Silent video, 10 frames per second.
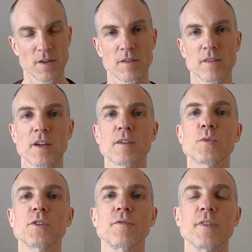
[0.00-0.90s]
Then
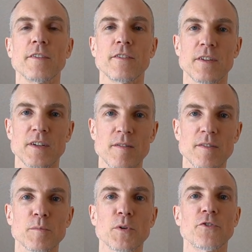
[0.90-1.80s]
when you face the
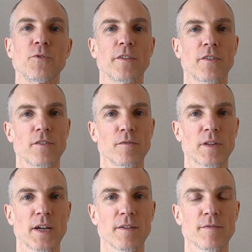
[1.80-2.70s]
inevitable stresses of
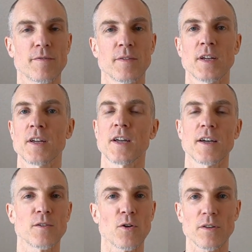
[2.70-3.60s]
life
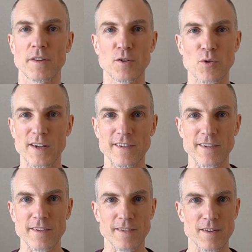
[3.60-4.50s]
and all the
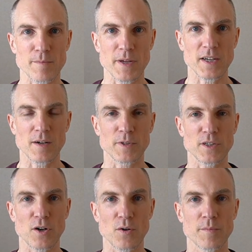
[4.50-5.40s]
crises that may come and
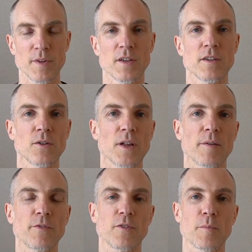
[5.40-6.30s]
go, you'll
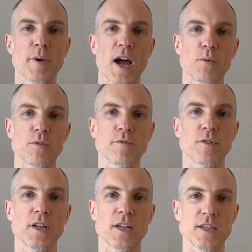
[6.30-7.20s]
have some
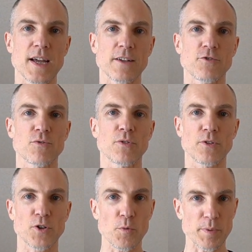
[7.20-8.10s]
powerful and
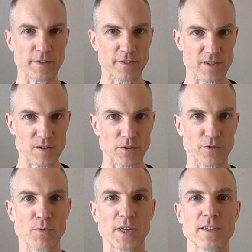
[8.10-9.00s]
natural coping
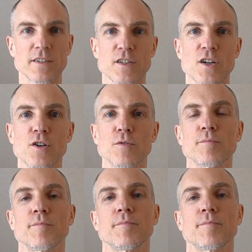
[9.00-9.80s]
skills ready to go.